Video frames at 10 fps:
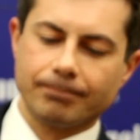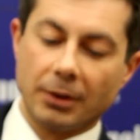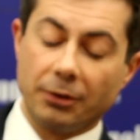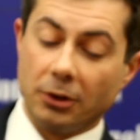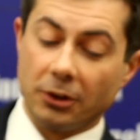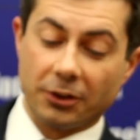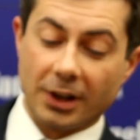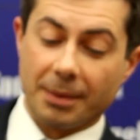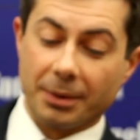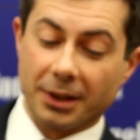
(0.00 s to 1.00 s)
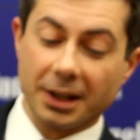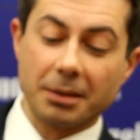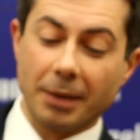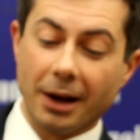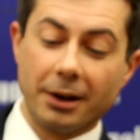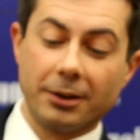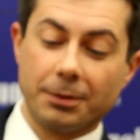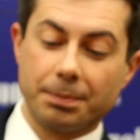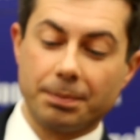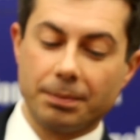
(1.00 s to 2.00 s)
if you just stop and think about it,
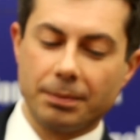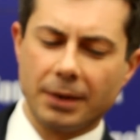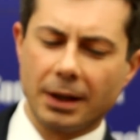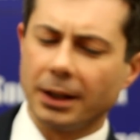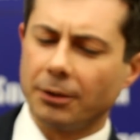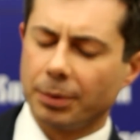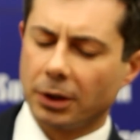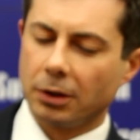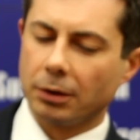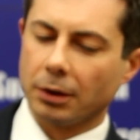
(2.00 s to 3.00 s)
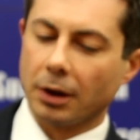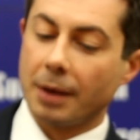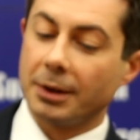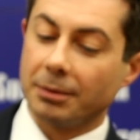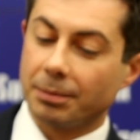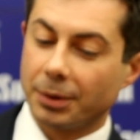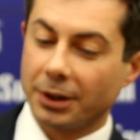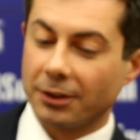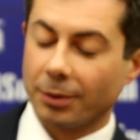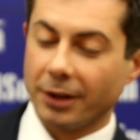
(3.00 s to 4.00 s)
it's at least peculiar. I mean, put
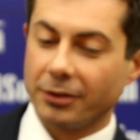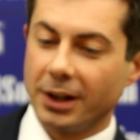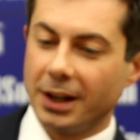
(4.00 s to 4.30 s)
it this way,